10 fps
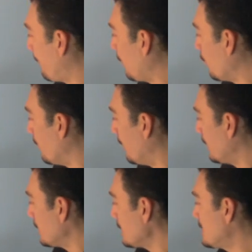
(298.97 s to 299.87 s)
Boom,
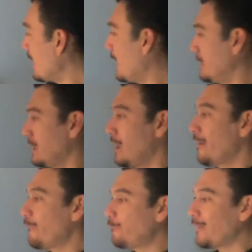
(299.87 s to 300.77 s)
done.
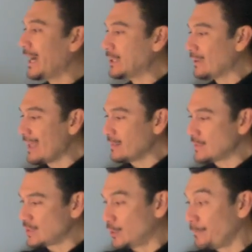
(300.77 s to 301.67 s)
final
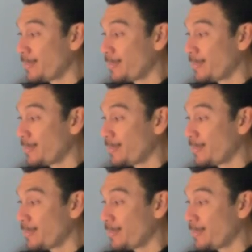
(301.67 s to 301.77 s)
answer.